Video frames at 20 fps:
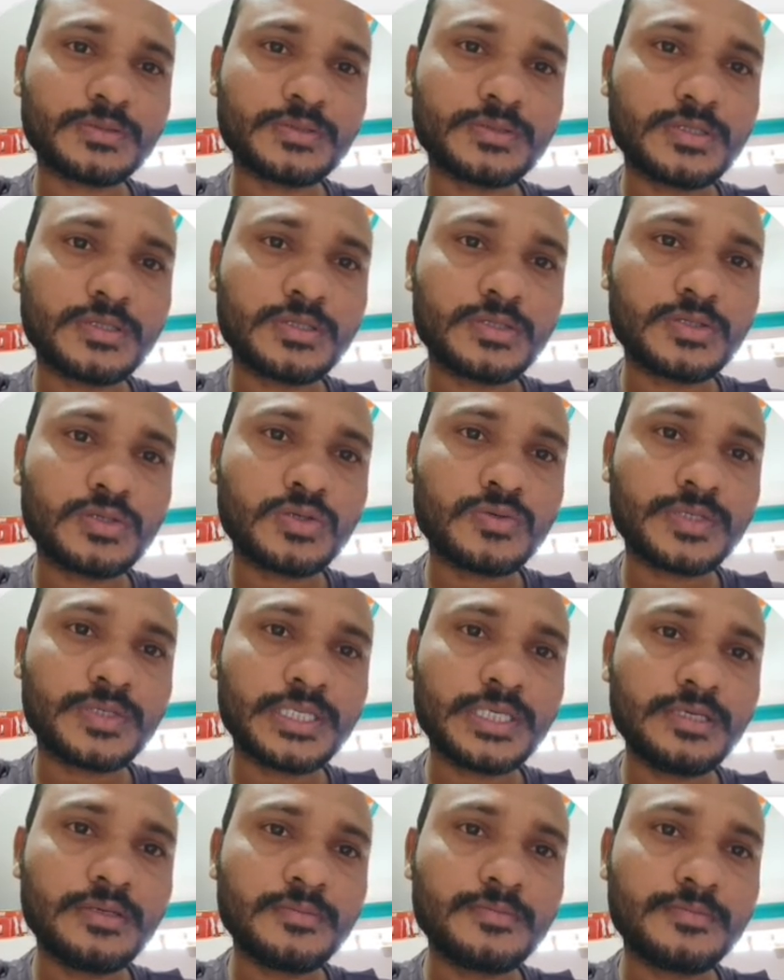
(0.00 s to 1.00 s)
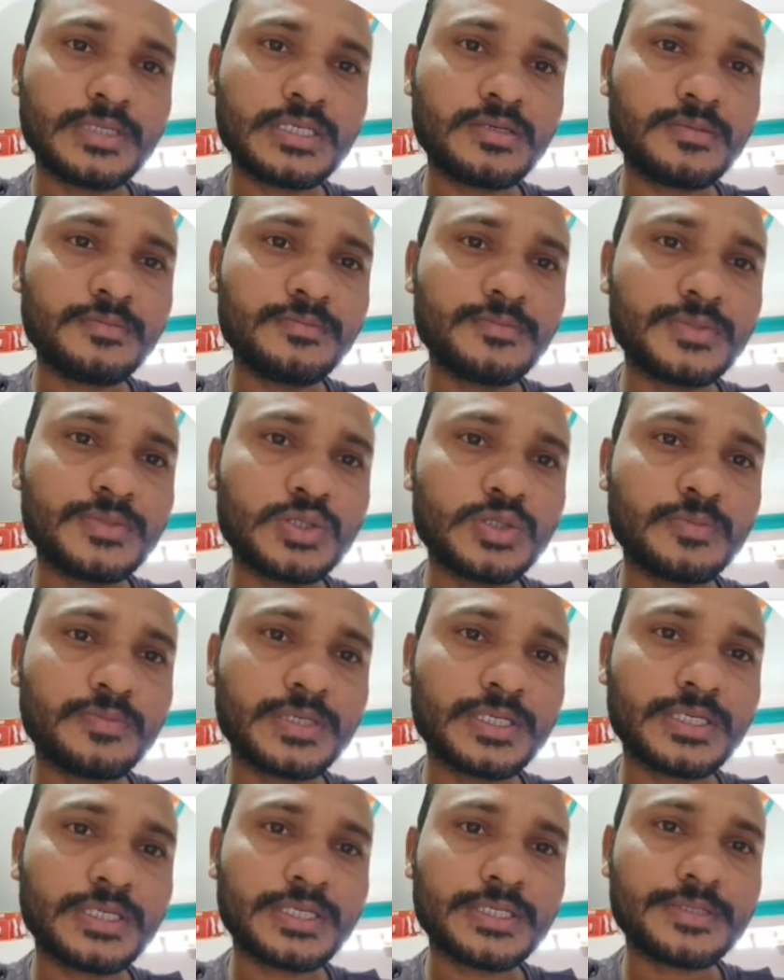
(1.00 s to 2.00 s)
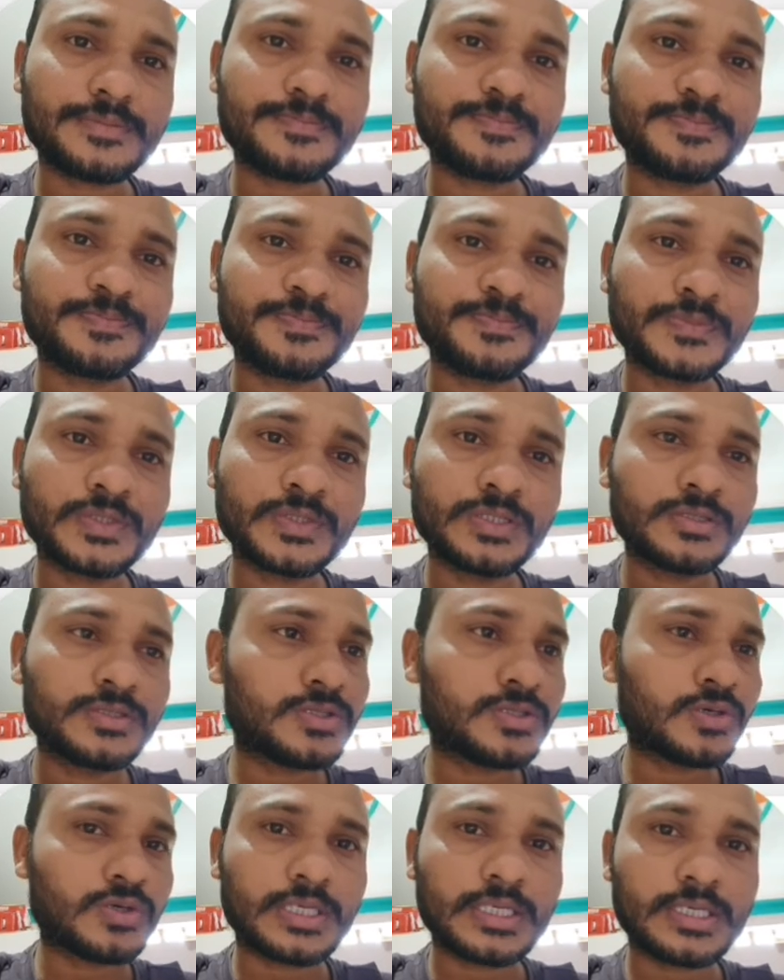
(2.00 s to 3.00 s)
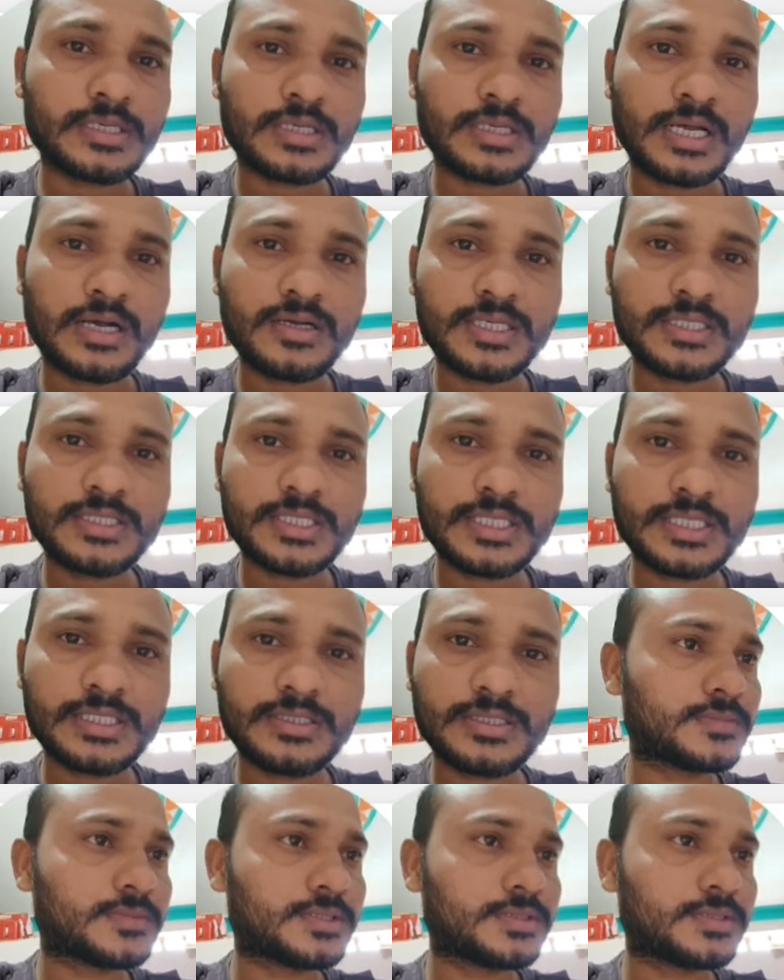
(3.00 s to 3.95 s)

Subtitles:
over become superior. So wrong answer is D.